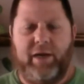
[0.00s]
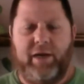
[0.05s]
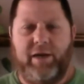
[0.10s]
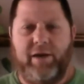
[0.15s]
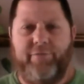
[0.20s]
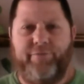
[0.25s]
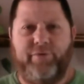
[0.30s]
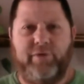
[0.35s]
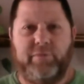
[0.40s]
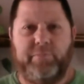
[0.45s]

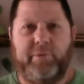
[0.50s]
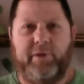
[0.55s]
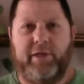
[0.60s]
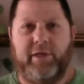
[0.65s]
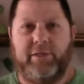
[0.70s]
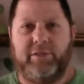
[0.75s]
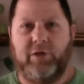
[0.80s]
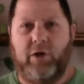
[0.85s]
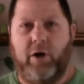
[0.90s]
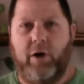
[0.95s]
difference
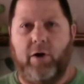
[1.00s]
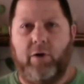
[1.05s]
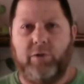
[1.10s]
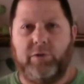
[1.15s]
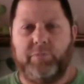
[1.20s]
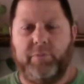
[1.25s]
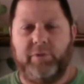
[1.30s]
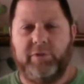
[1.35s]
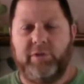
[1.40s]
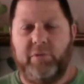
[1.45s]
because they're all
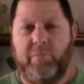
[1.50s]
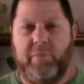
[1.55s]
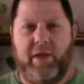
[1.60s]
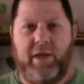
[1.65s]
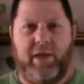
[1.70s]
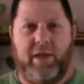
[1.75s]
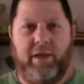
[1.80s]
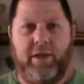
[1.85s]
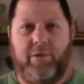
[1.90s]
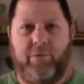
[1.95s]
supposed to
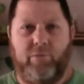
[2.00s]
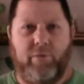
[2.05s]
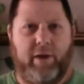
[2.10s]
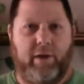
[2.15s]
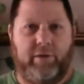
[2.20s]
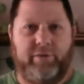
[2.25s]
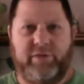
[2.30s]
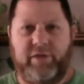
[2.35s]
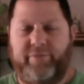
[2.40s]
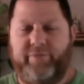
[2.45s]
be
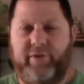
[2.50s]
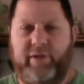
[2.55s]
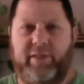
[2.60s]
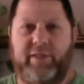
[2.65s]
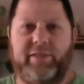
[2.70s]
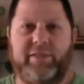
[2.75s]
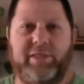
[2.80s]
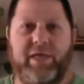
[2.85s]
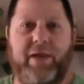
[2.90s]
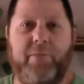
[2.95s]
relatively the
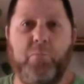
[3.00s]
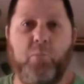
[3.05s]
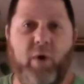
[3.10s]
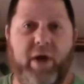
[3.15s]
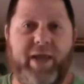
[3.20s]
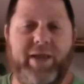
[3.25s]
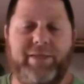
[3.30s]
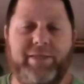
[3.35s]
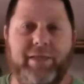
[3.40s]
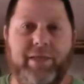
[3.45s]
same
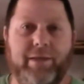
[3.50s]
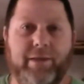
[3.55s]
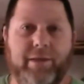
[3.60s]
weight,